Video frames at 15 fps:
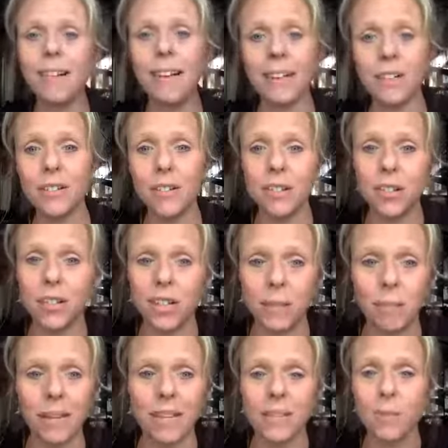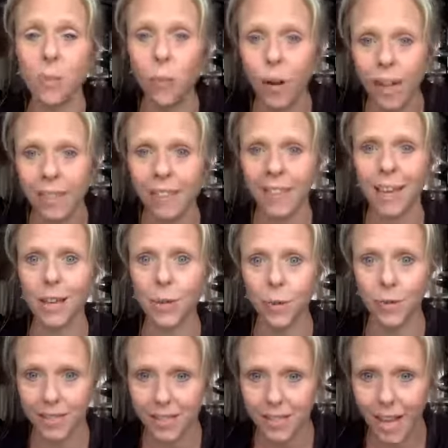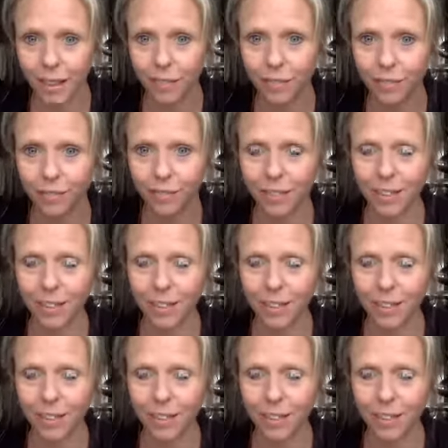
relationship is with yourself.